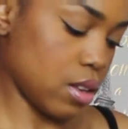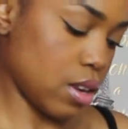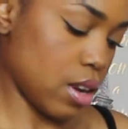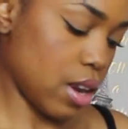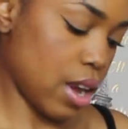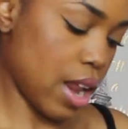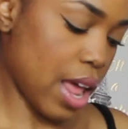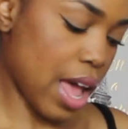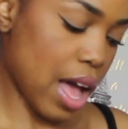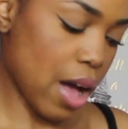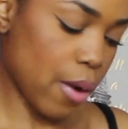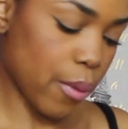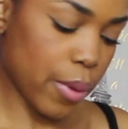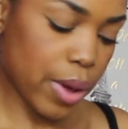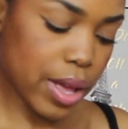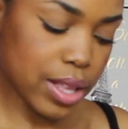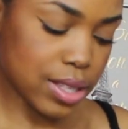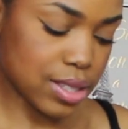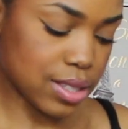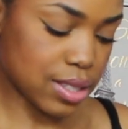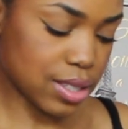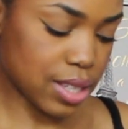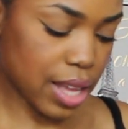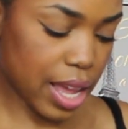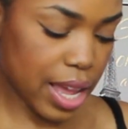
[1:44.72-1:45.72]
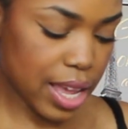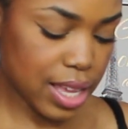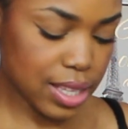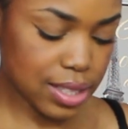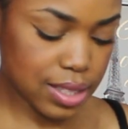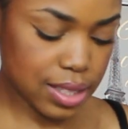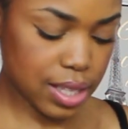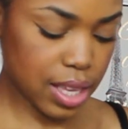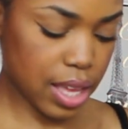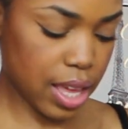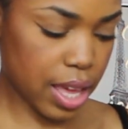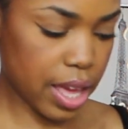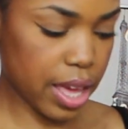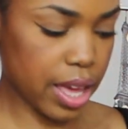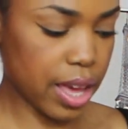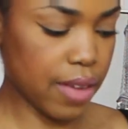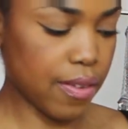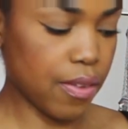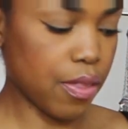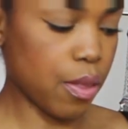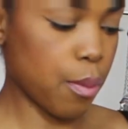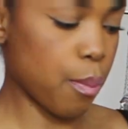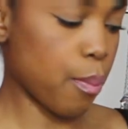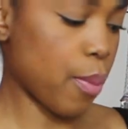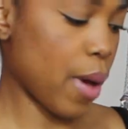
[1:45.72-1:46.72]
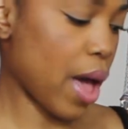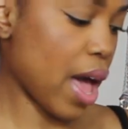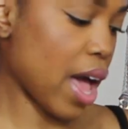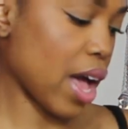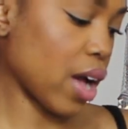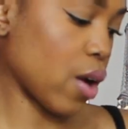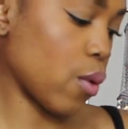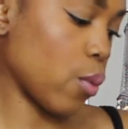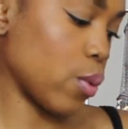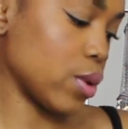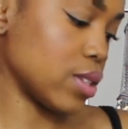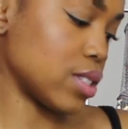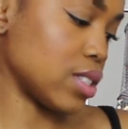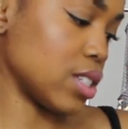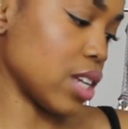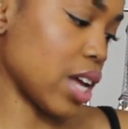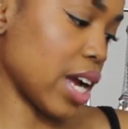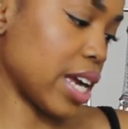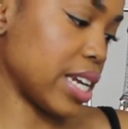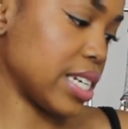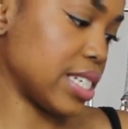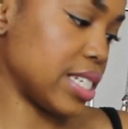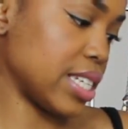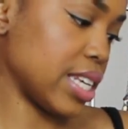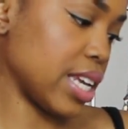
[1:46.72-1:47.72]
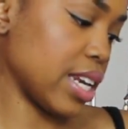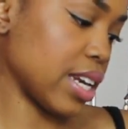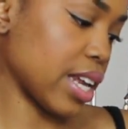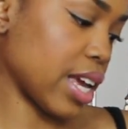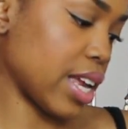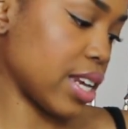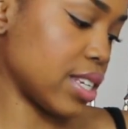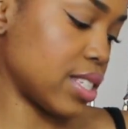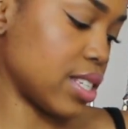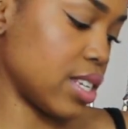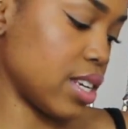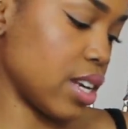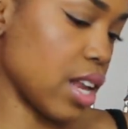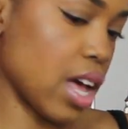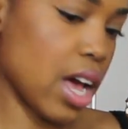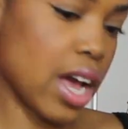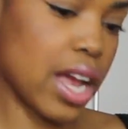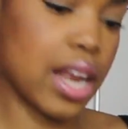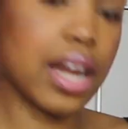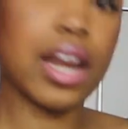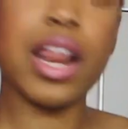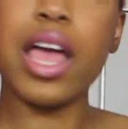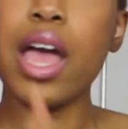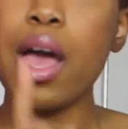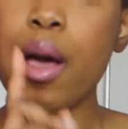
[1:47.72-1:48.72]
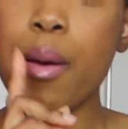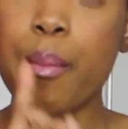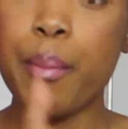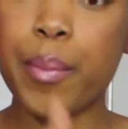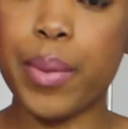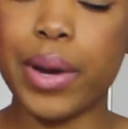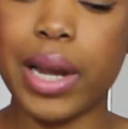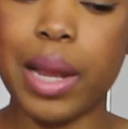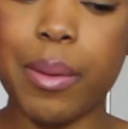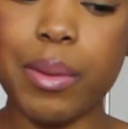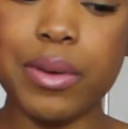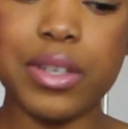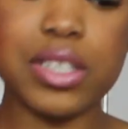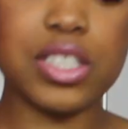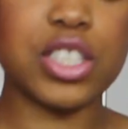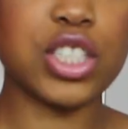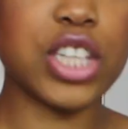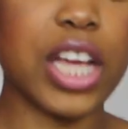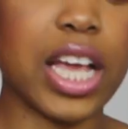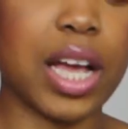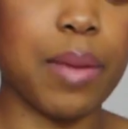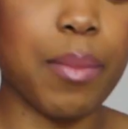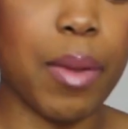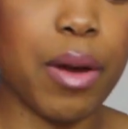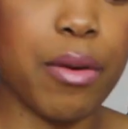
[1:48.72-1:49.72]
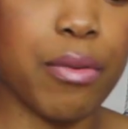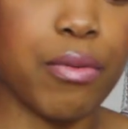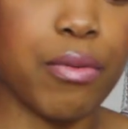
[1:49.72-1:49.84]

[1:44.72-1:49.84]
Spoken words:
Now, it says here that the bag was $19.99, but let me just check my